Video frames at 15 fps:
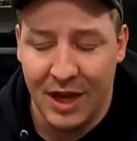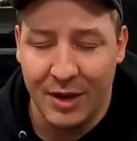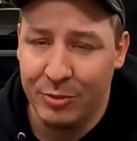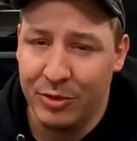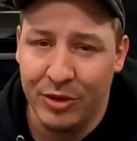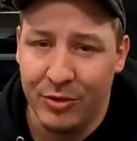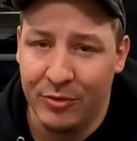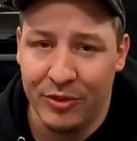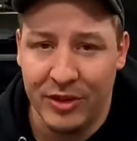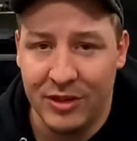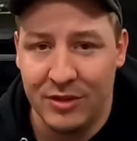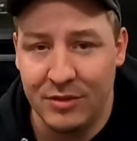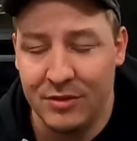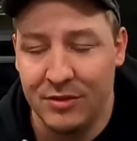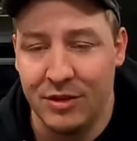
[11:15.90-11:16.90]
really don't think
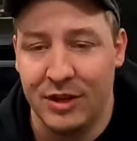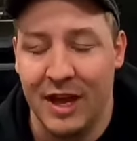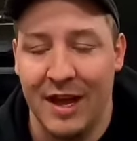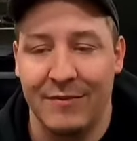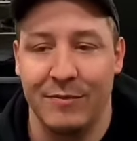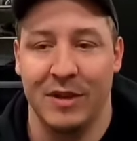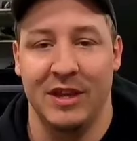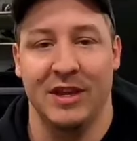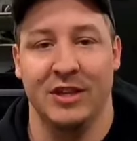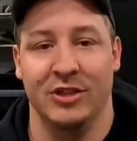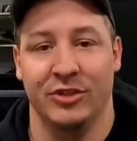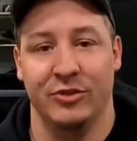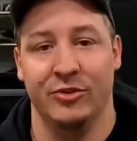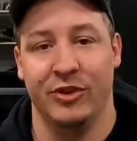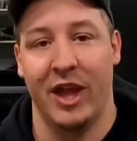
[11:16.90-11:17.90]
you'd have many
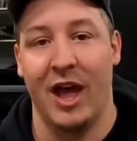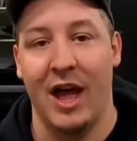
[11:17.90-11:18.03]
issues.